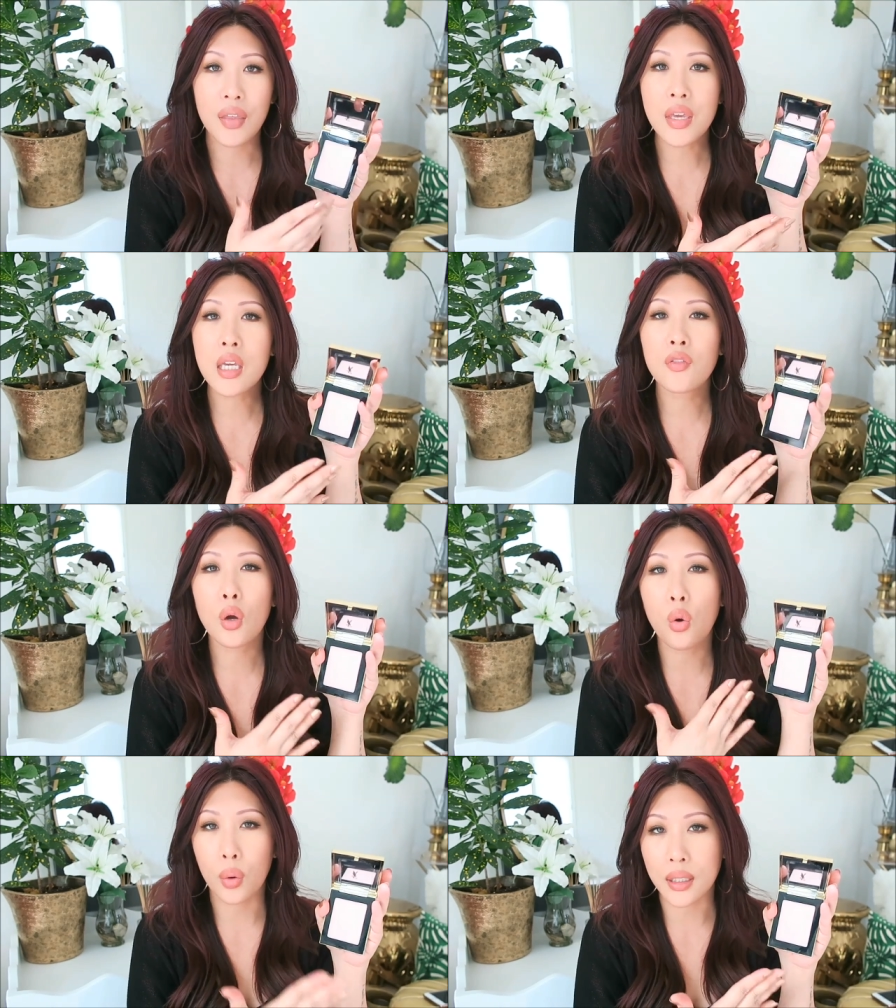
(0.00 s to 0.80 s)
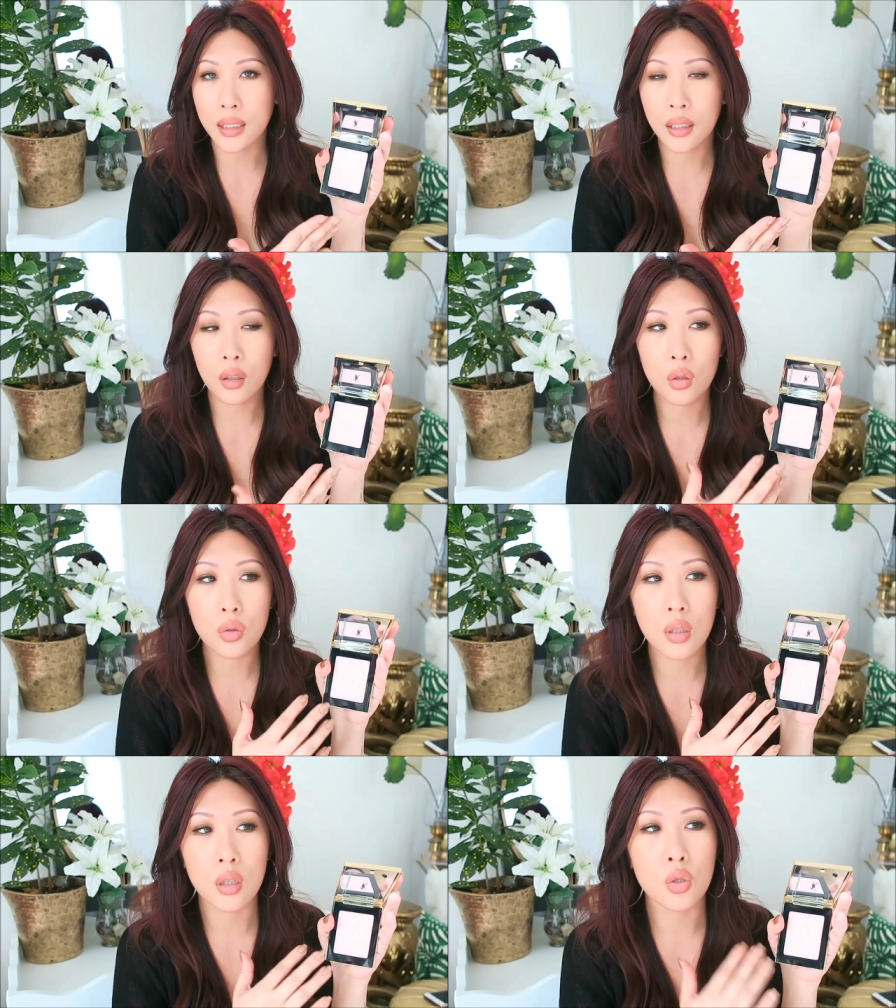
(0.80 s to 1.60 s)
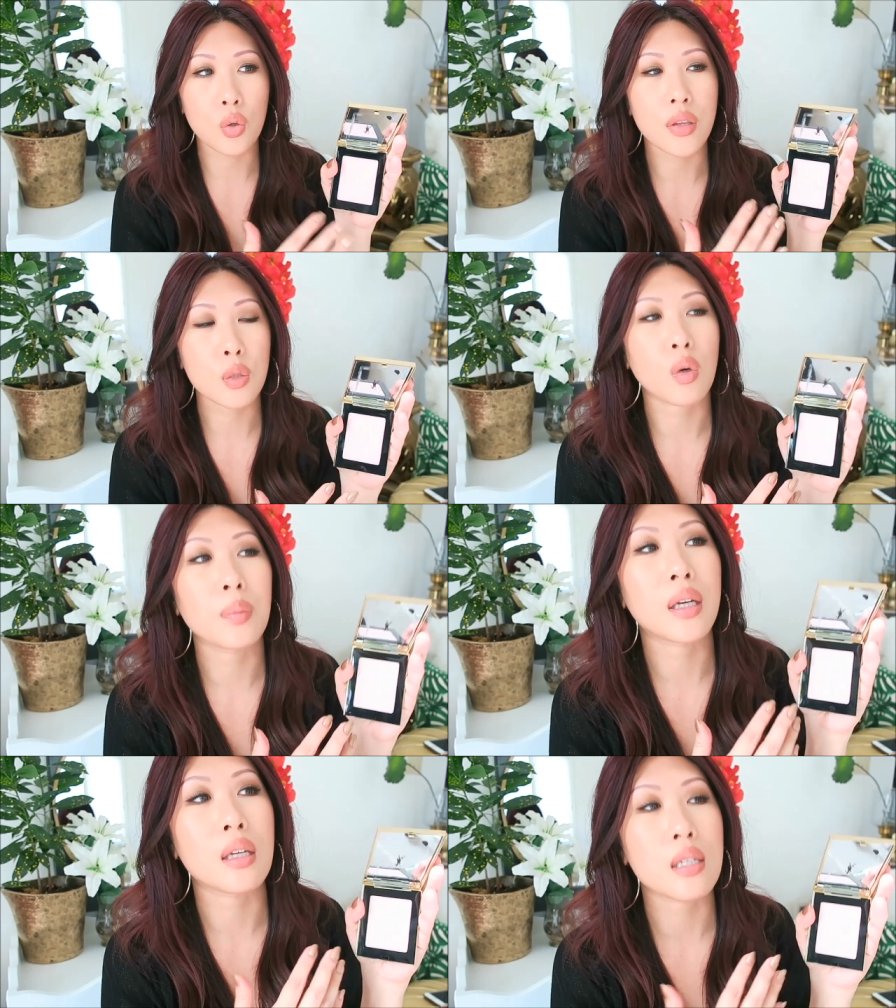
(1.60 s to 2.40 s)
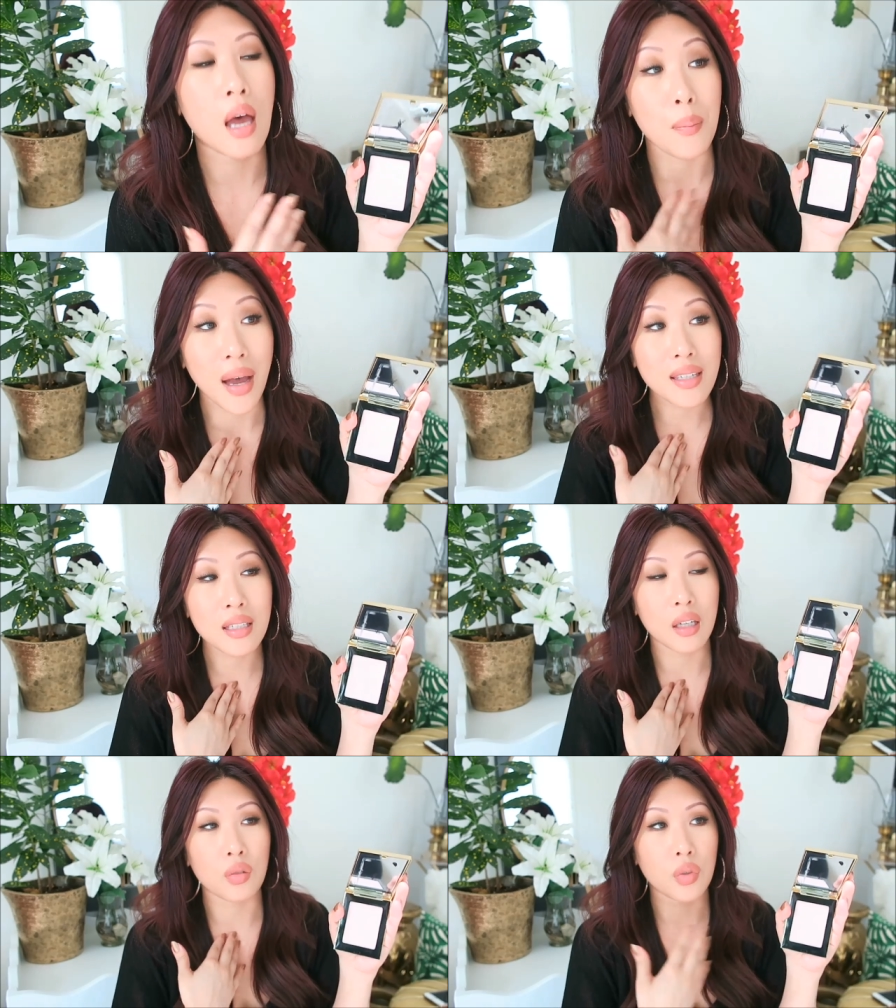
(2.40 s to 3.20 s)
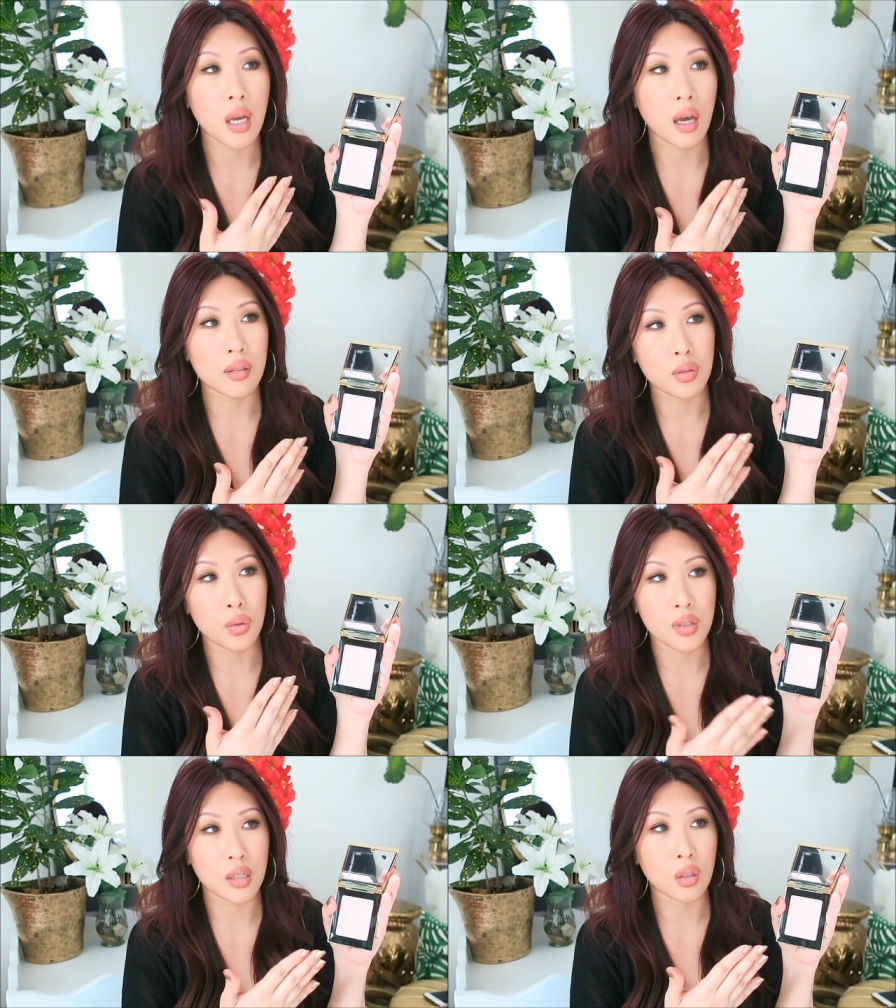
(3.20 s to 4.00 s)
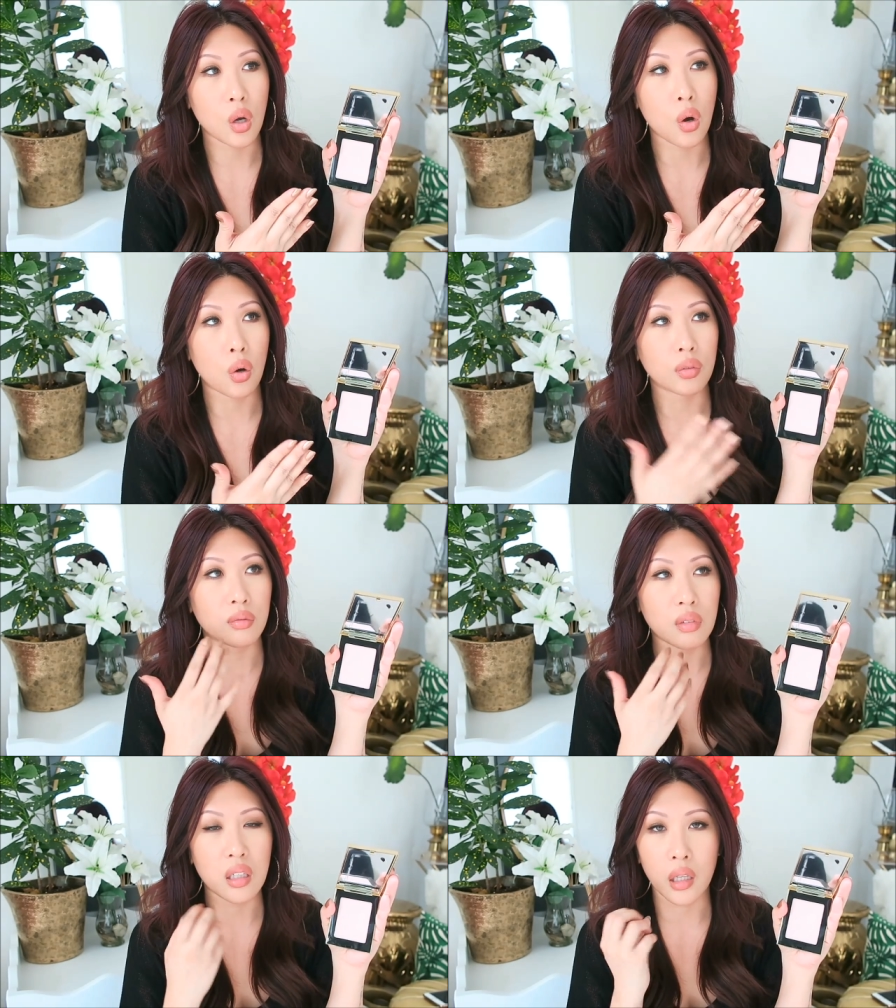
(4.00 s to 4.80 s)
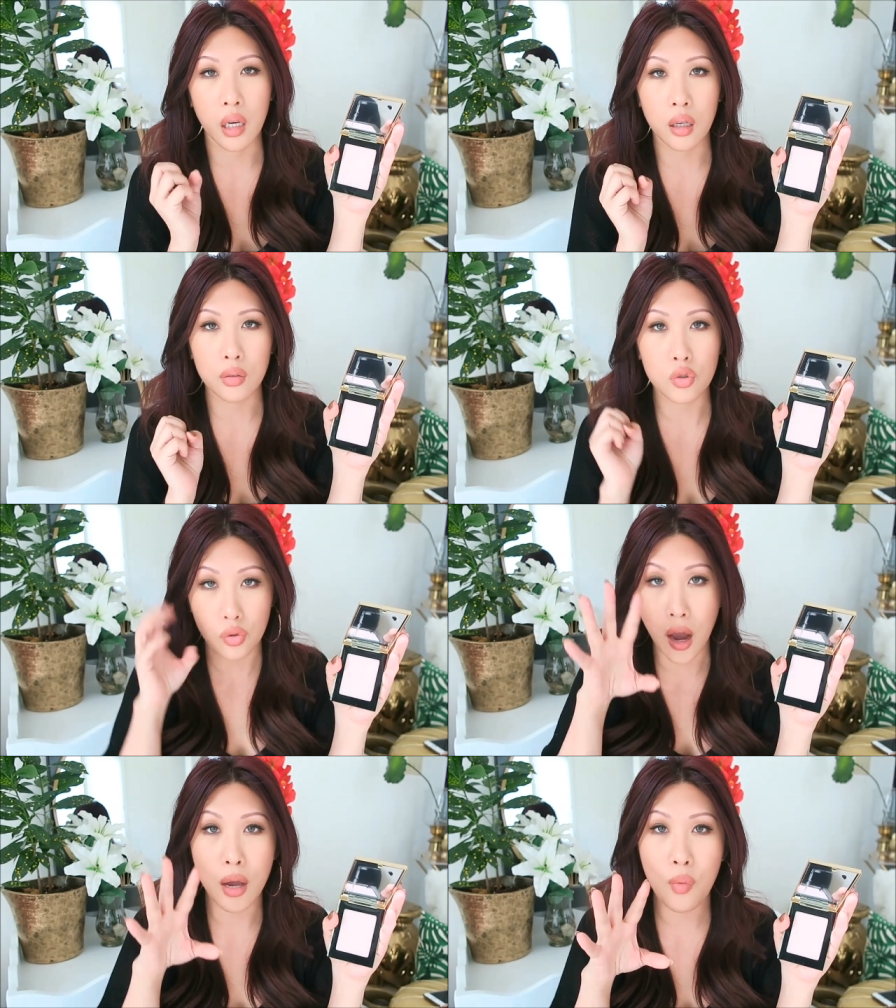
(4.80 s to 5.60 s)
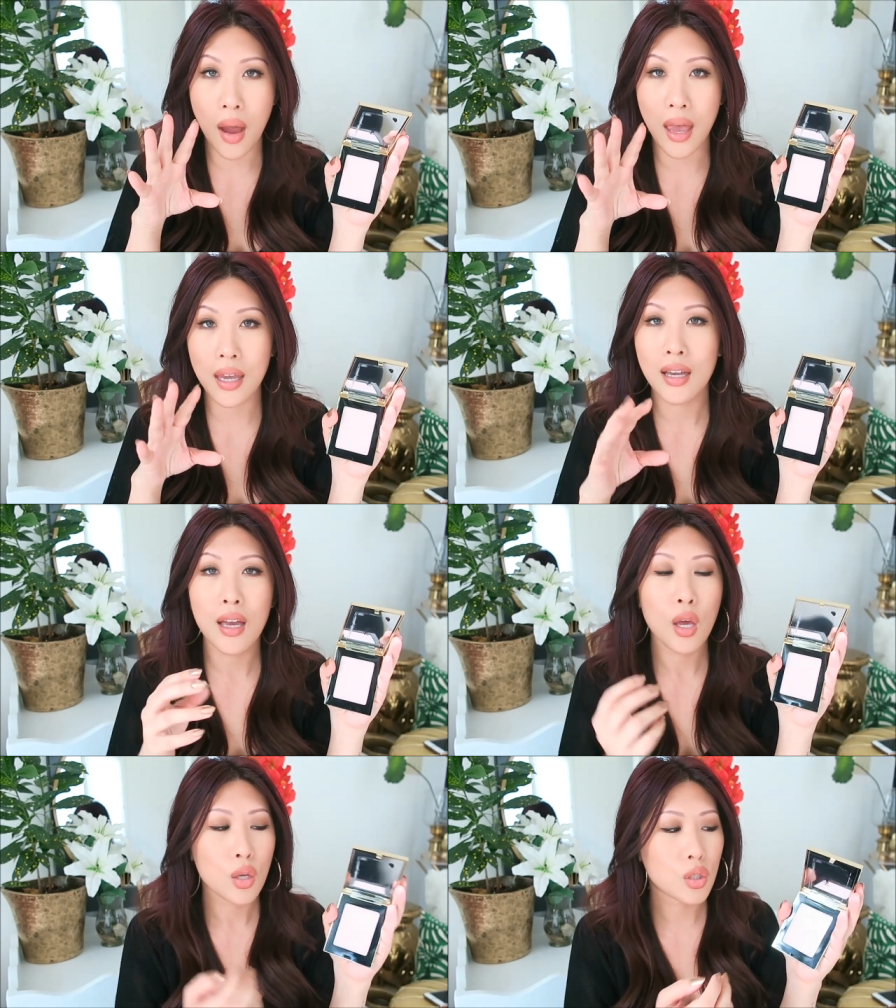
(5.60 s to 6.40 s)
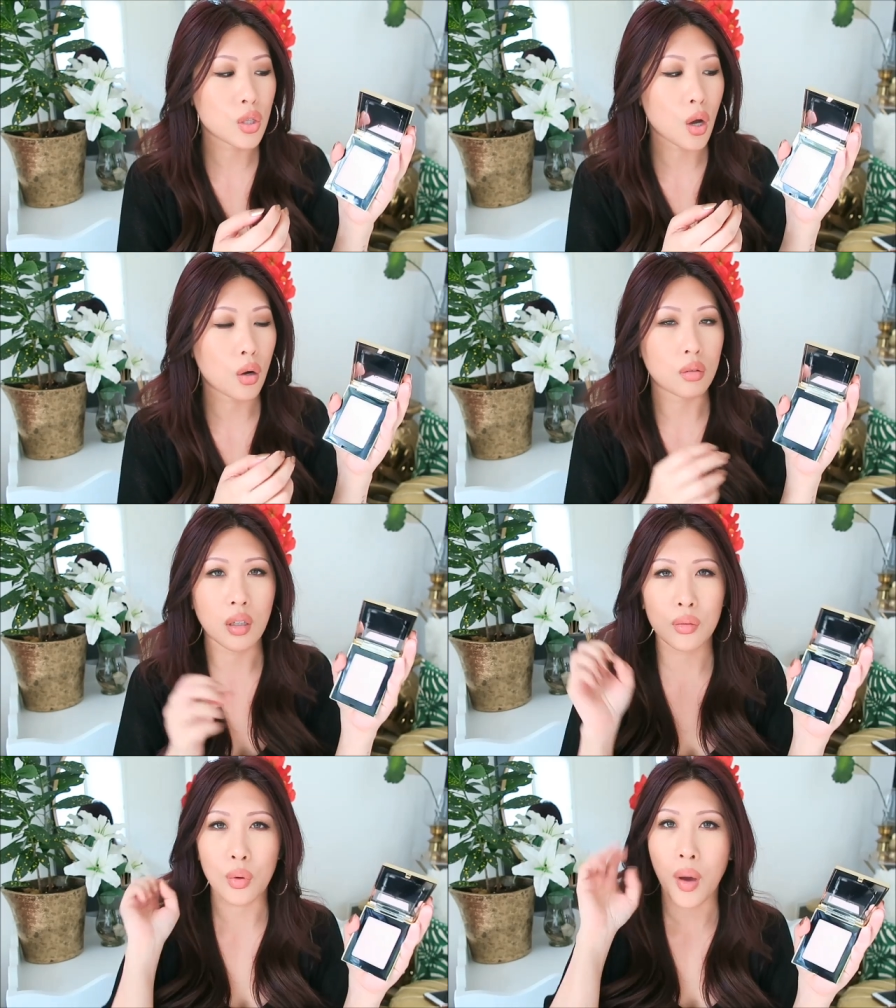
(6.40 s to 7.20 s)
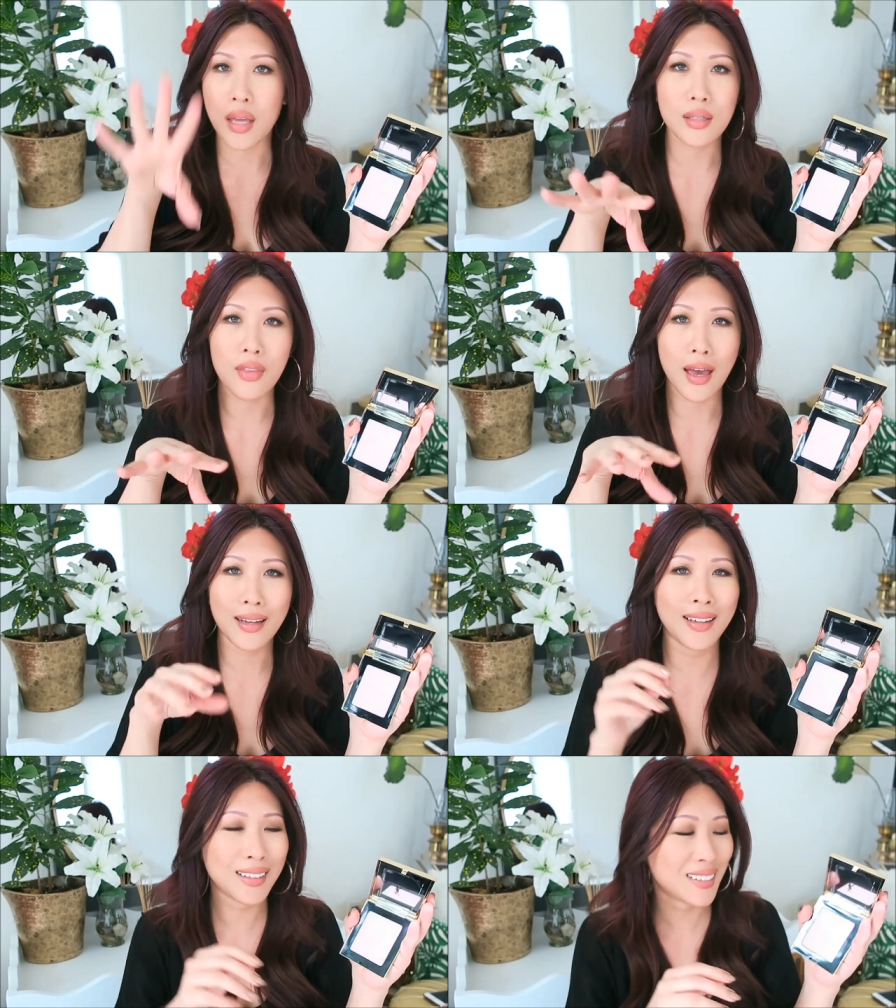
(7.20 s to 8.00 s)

I think if you're oily, you could enjoy this more because my skin reacts to silicone in like a dry way. So I don't know why I did that,